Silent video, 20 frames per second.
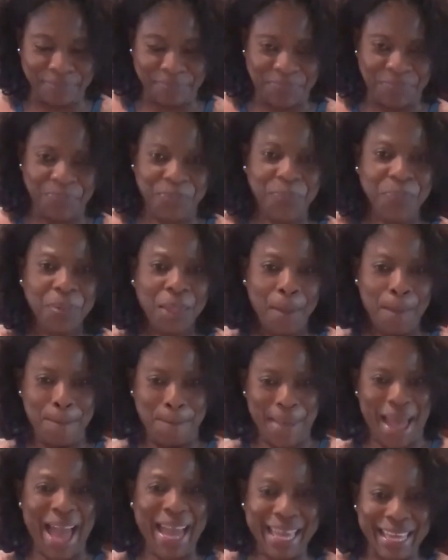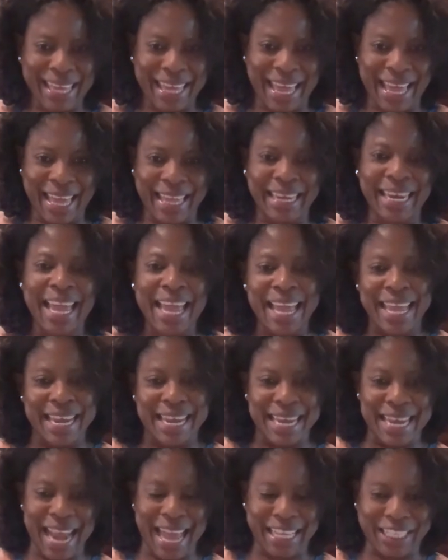back again
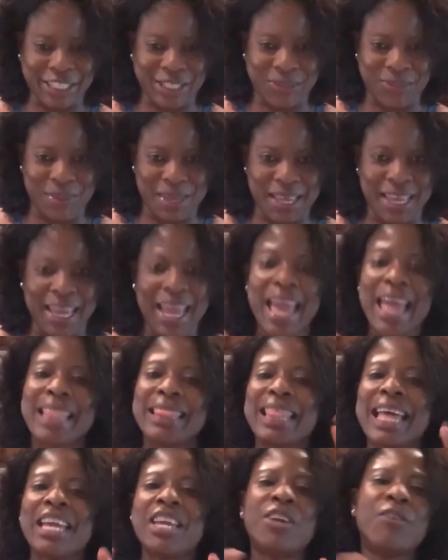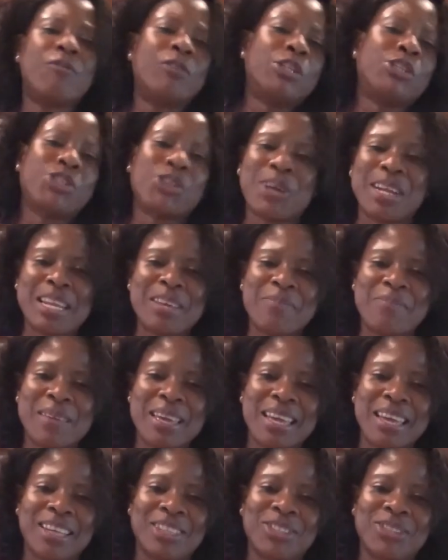next week. Thank you for joining me in
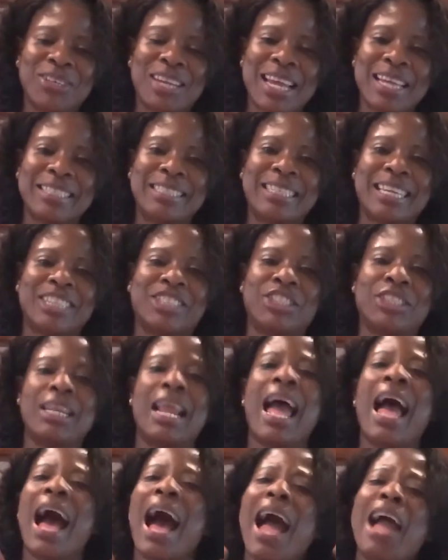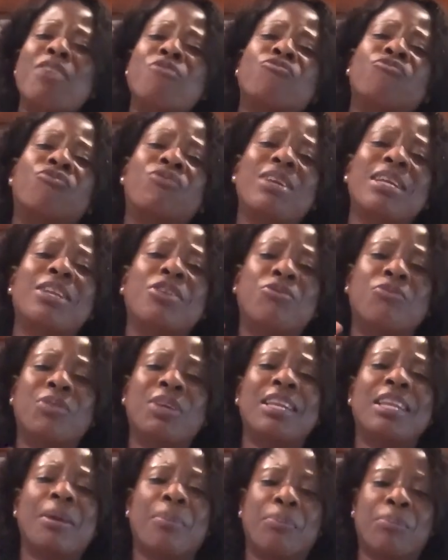today's kitchen. I really
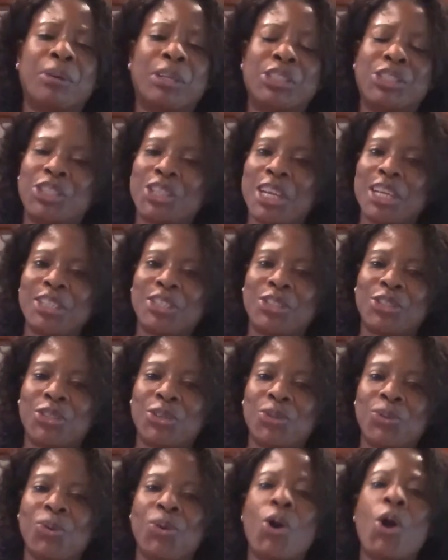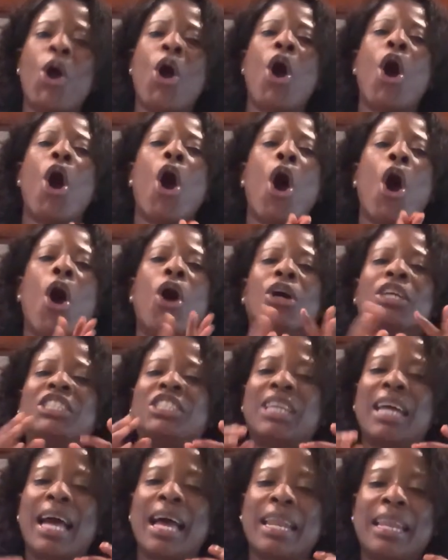appreciate you. Our
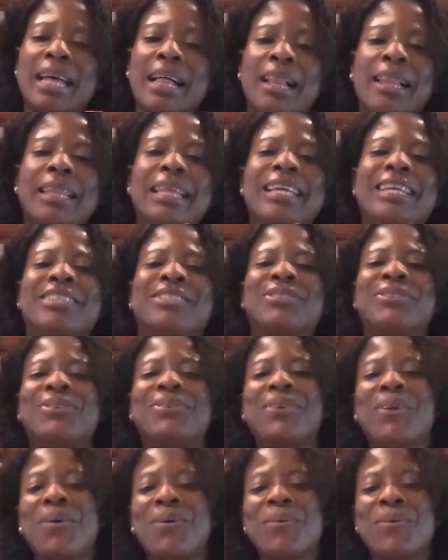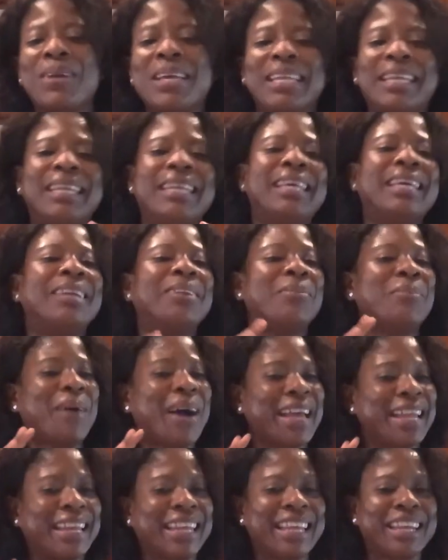channel is growing little by little,
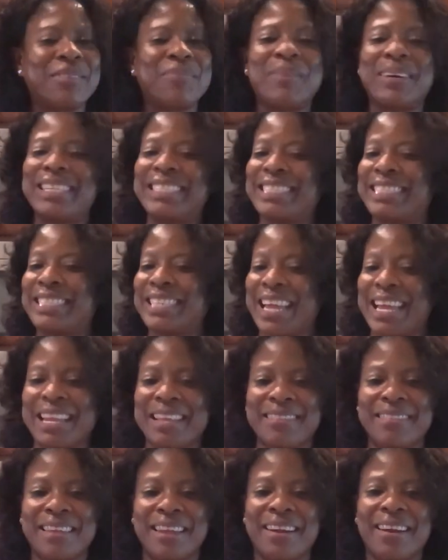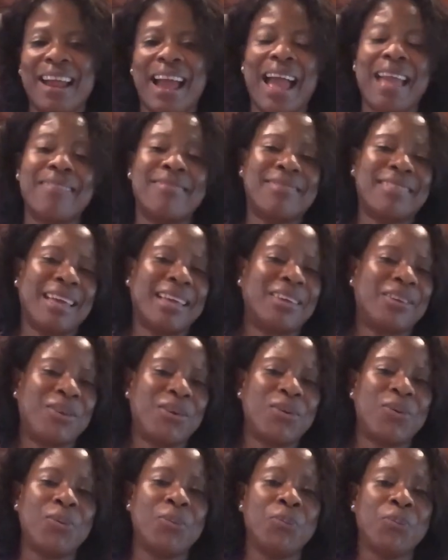but it's getting there. I thank you
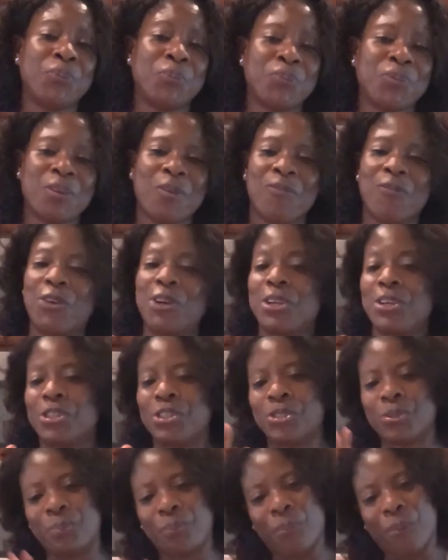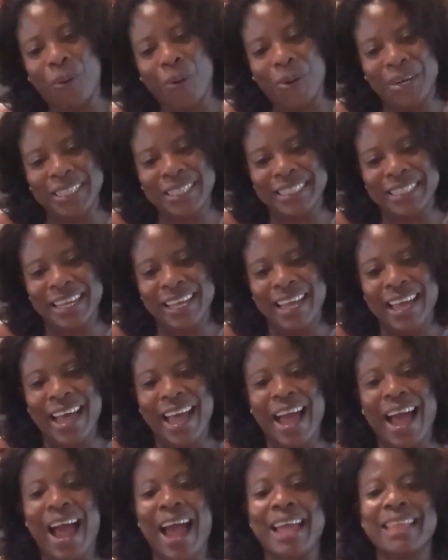for your support. I
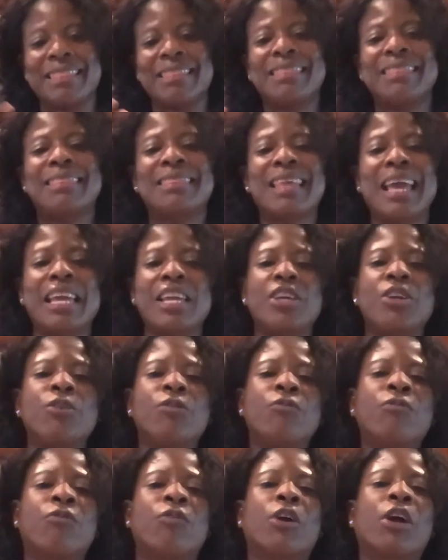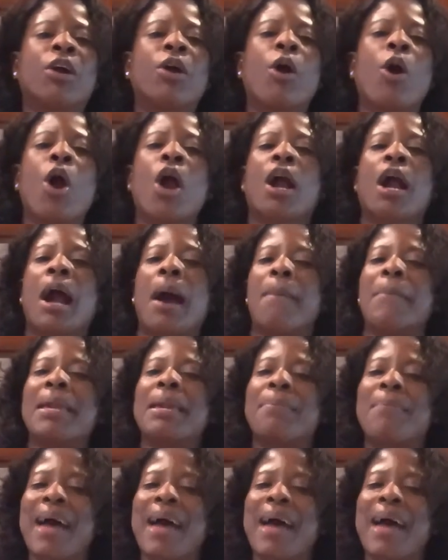thank you for coming back and for